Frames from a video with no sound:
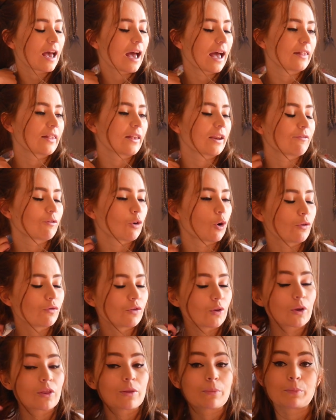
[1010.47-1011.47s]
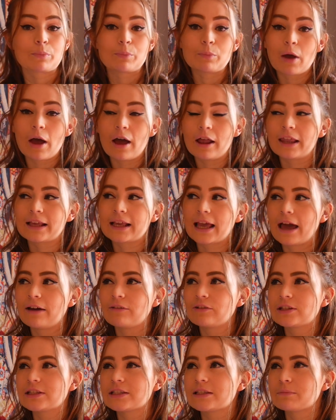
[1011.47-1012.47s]
And then I've got a few other like
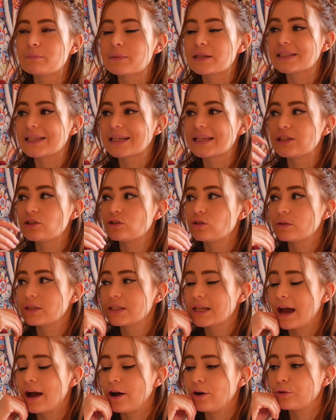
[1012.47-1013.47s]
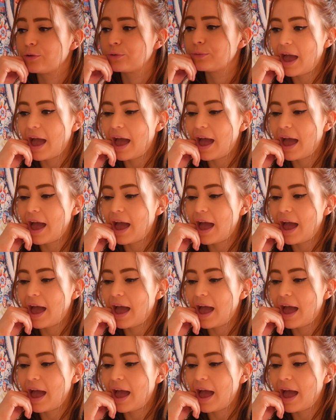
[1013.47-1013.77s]
errands and bits I need to do in town.